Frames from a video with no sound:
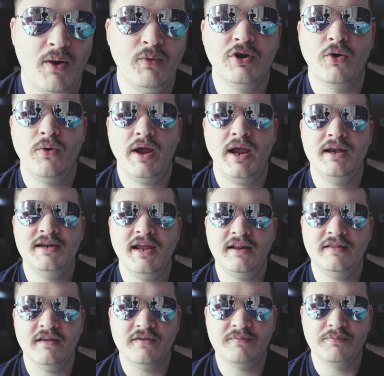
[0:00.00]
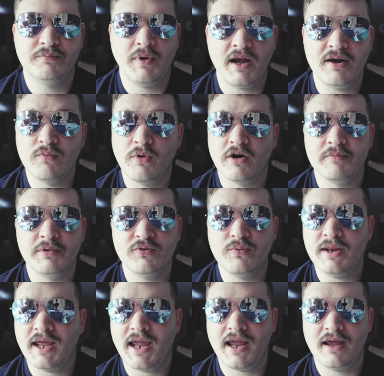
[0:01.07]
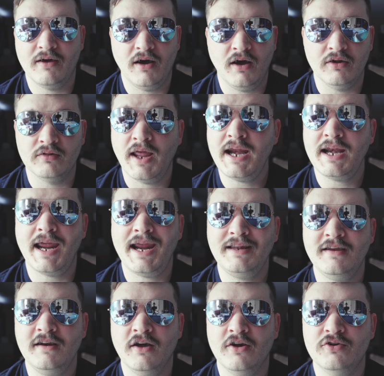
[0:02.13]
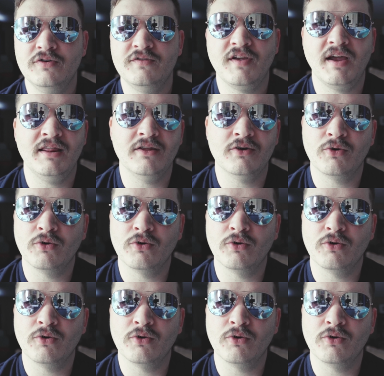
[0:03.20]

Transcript: I would go ahead and date this anywhere between the uh, late 1800s and the